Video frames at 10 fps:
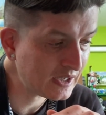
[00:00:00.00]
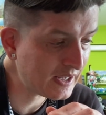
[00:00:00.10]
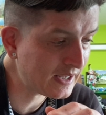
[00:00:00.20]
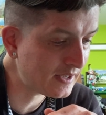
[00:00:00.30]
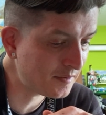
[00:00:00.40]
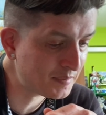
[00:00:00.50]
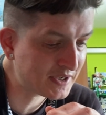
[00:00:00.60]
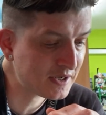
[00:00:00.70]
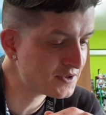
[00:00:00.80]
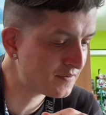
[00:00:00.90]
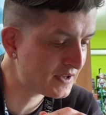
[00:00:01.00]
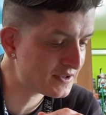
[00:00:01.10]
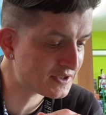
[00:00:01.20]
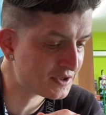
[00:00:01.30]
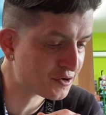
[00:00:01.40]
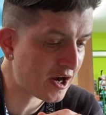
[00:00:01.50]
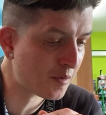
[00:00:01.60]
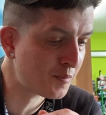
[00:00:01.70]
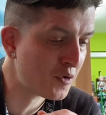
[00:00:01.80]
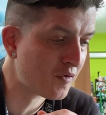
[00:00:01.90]
And because of this, they try to
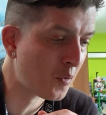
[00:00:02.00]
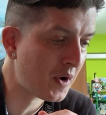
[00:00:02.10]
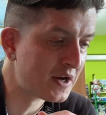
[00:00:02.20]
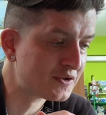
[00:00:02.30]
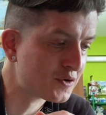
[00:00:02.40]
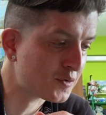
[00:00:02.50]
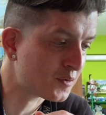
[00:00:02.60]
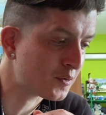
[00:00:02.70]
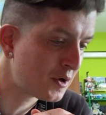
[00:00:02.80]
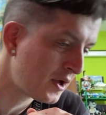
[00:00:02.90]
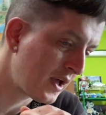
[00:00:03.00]
move away to